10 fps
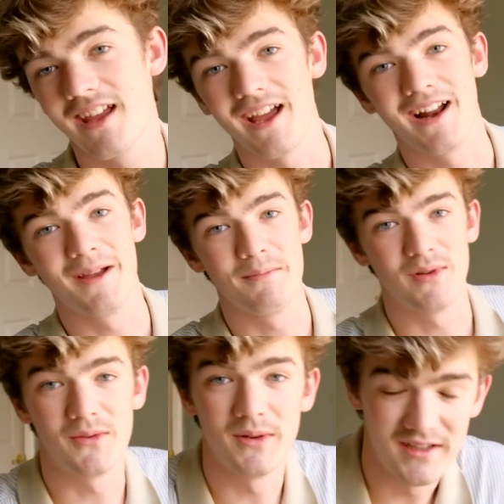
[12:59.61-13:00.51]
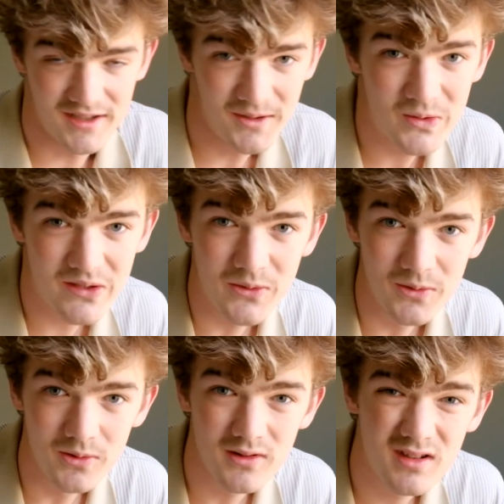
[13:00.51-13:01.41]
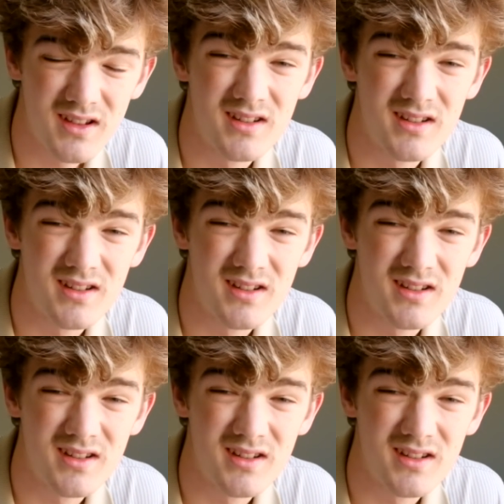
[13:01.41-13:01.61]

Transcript: and I'm between 2 schools.